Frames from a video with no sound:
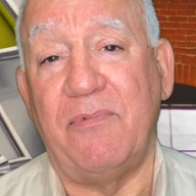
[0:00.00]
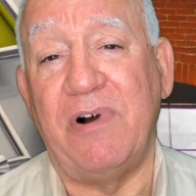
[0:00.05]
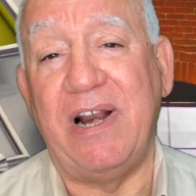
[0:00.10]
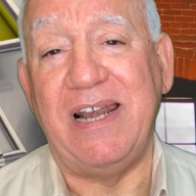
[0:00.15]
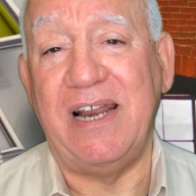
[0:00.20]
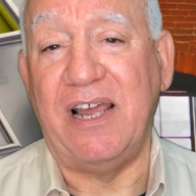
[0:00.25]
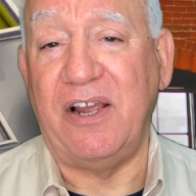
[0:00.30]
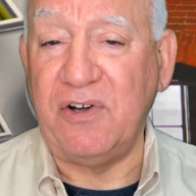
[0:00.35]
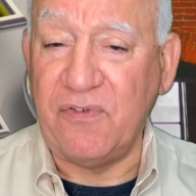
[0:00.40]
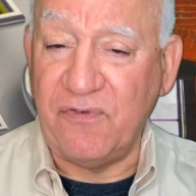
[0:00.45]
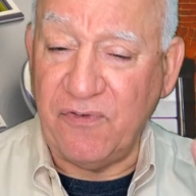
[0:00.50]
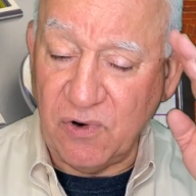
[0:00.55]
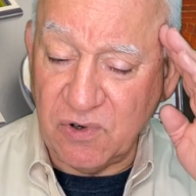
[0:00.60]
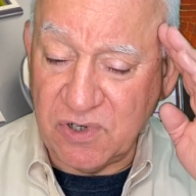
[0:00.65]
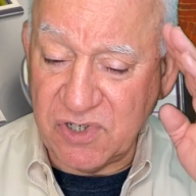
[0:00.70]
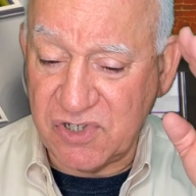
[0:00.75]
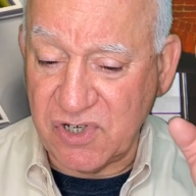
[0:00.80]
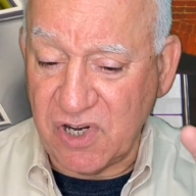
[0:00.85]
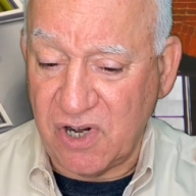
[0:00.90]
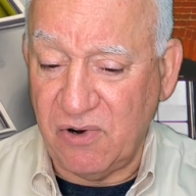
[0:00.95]
Right now you're
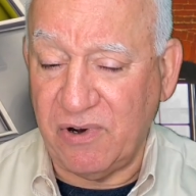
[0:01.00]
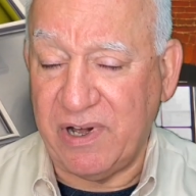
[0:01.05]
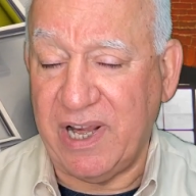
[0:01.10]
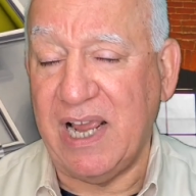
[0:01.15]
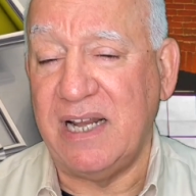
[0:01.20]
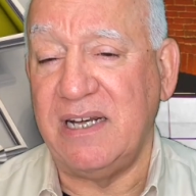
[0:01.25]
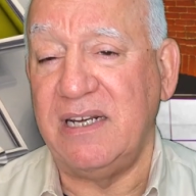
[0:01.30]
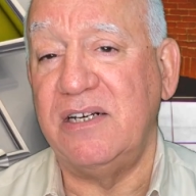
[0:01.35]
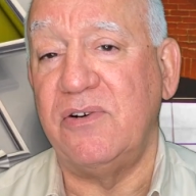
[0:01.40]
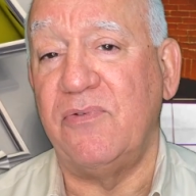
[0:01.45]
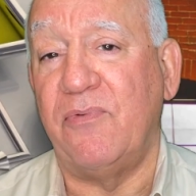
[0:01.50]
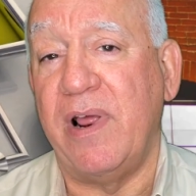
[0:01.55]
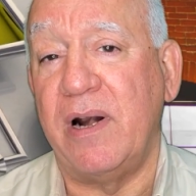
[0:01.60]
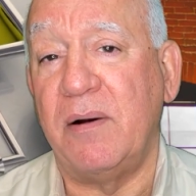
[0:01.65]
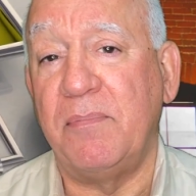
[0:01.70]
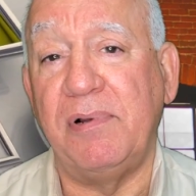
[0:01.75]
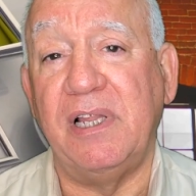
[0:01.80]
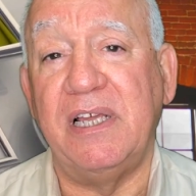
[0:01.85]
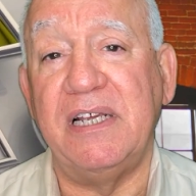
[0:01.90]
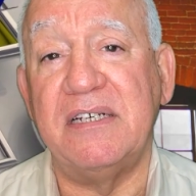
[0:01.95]
focused on, okay, I need to rent a
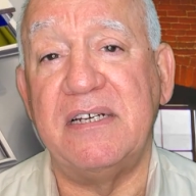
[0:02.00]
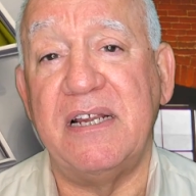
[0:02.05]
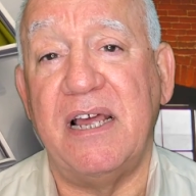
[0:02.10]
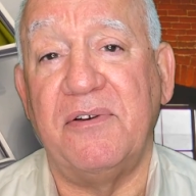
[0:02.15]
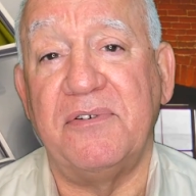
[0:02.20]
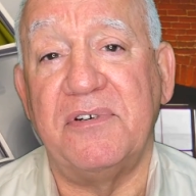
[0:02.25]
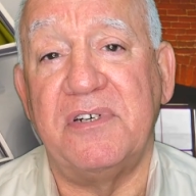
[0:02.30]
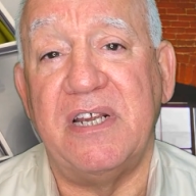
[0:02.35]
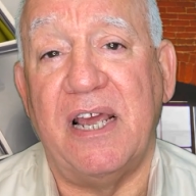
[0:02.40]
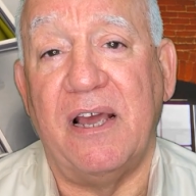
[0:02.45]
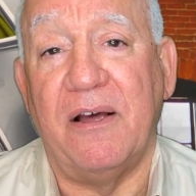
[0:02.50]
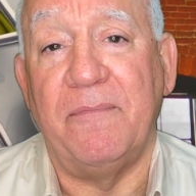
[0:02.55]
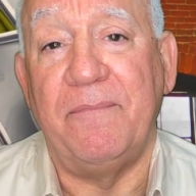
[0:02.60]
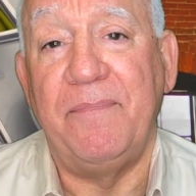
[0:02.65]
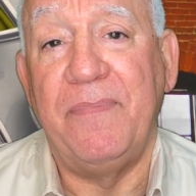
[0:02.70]
place out in town.